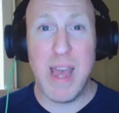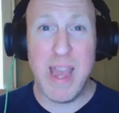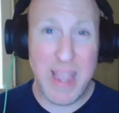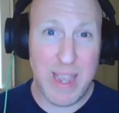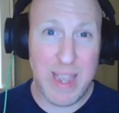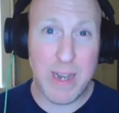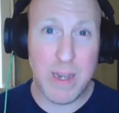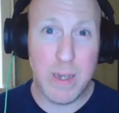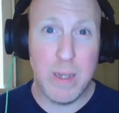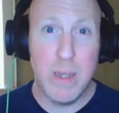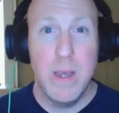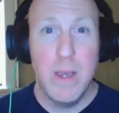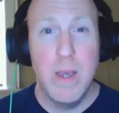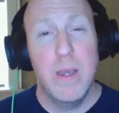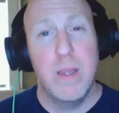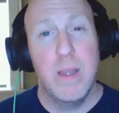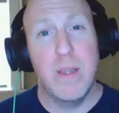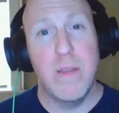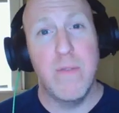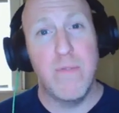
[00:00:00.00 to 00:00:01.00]
And
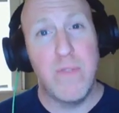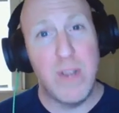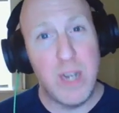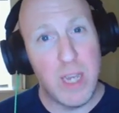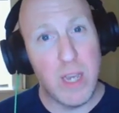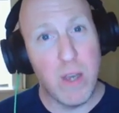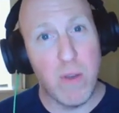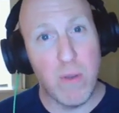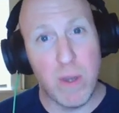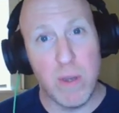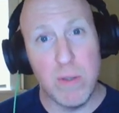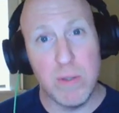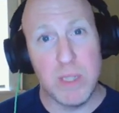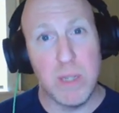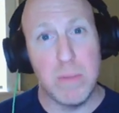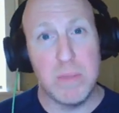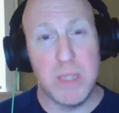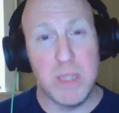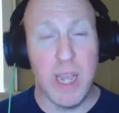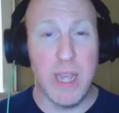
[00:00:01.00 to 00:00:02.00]
the video goes
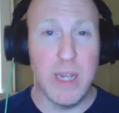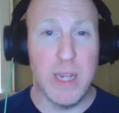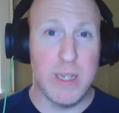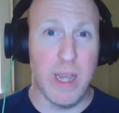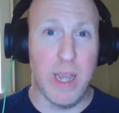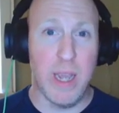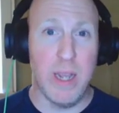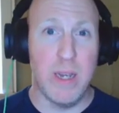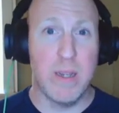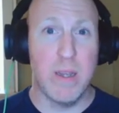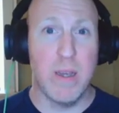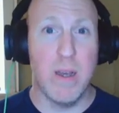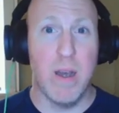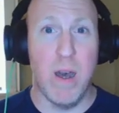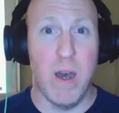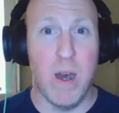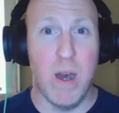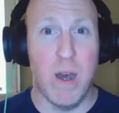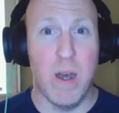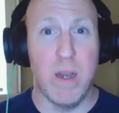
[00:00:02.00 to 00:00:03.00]
up day and date
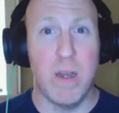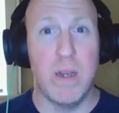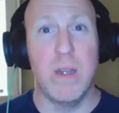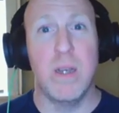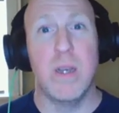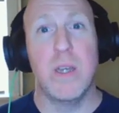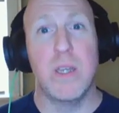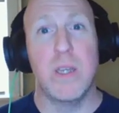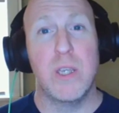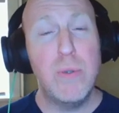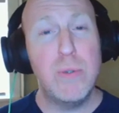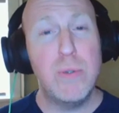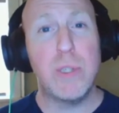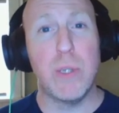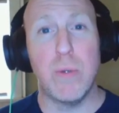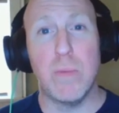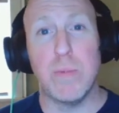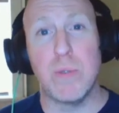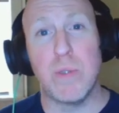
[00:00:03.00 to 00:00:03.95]
on YouTube.